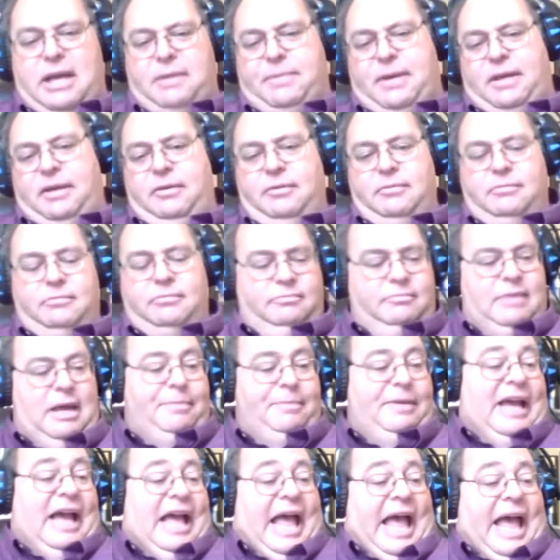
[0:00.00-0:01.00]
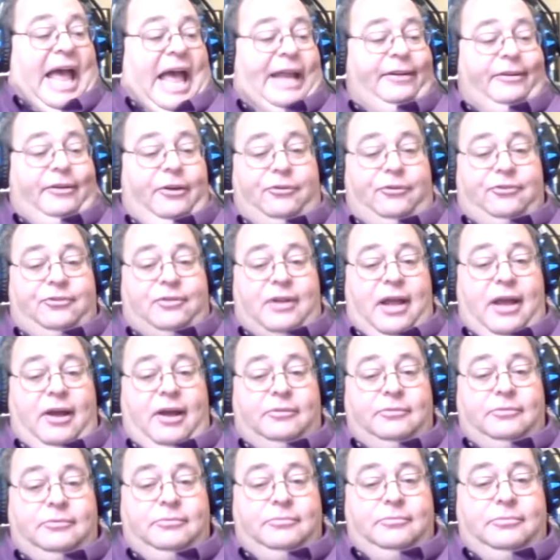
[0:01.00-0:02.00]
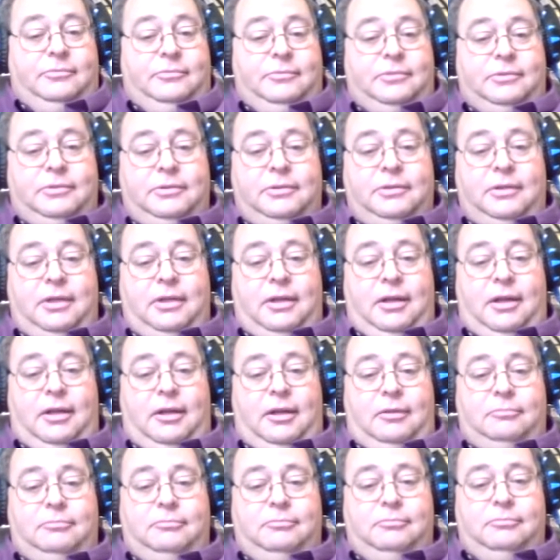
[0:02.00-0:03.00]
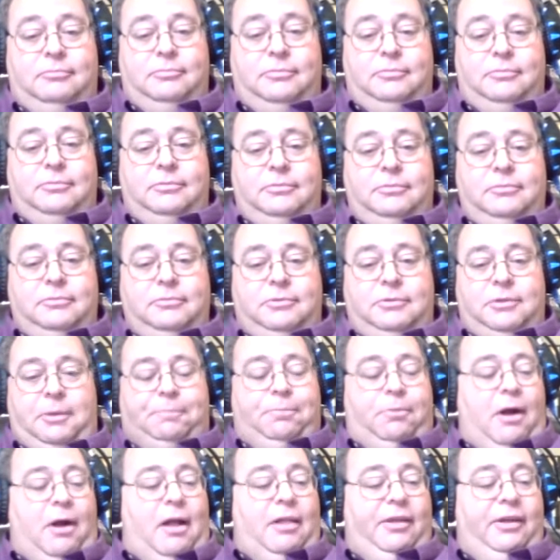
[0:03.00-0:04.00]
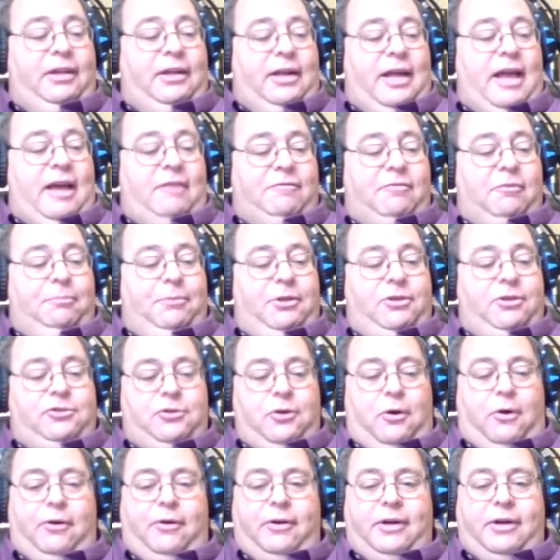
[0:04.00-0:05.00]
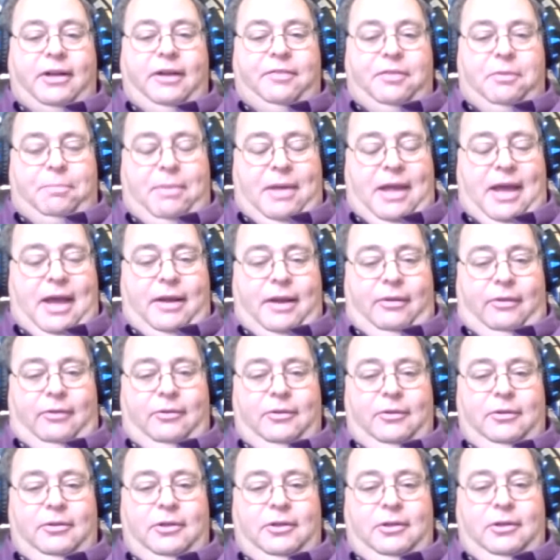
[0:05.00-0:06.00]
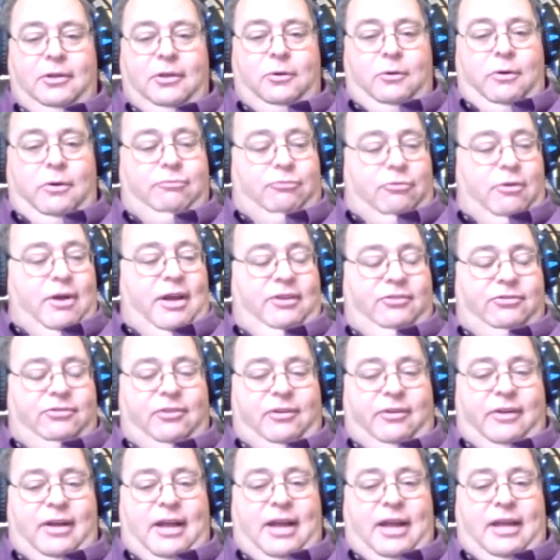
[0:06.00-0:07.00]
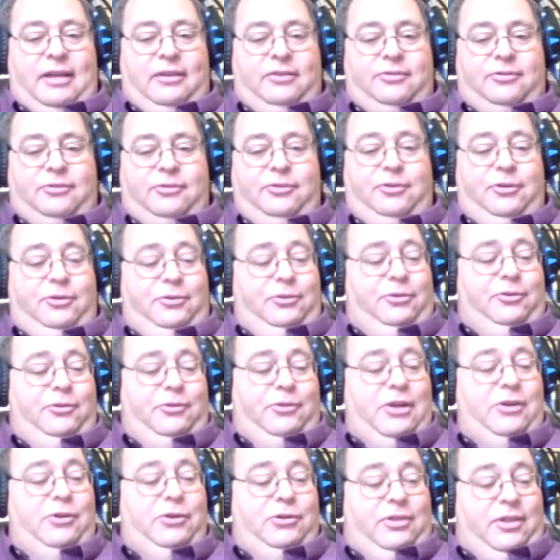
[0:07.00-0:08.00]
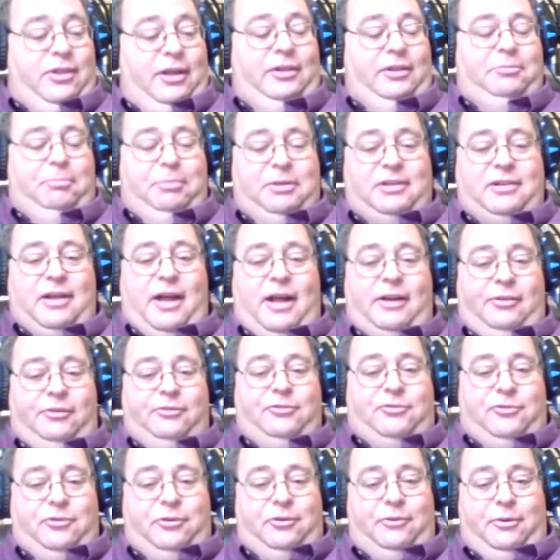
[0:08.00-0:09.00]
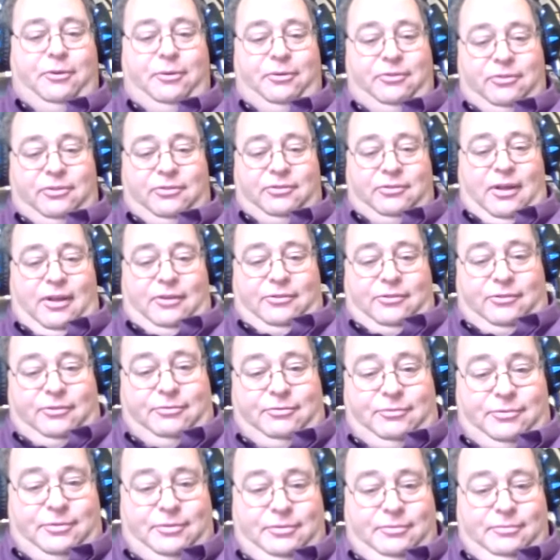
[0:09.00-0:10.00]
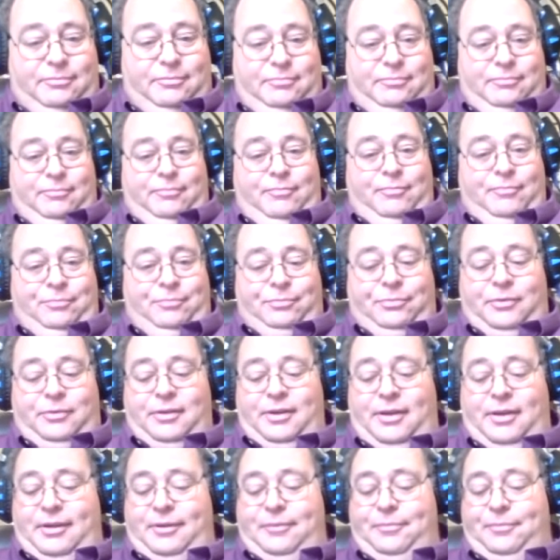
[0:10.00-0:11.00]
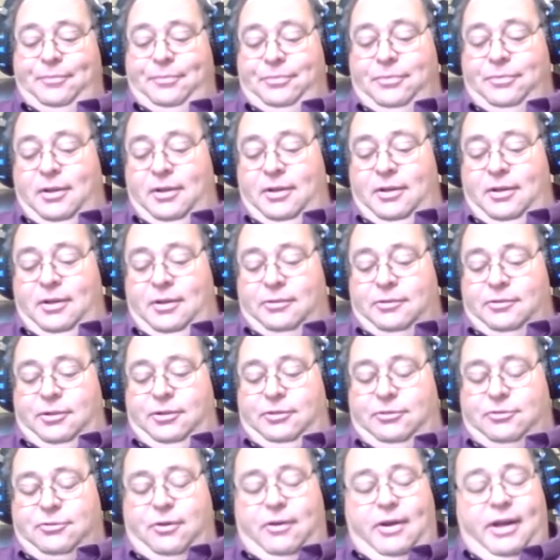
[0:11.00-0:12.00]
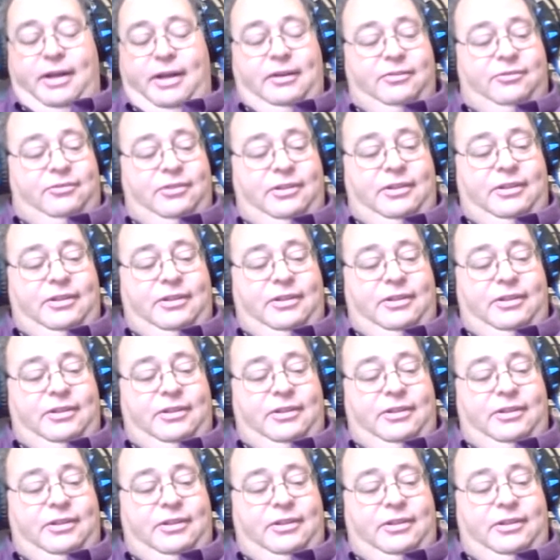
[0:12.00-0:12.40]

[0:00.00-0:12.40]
Okay. So you're trying to see now, what is it going to take for people to perhaps reconsider? Then you go, okay, it turns out between 1982 and 1992,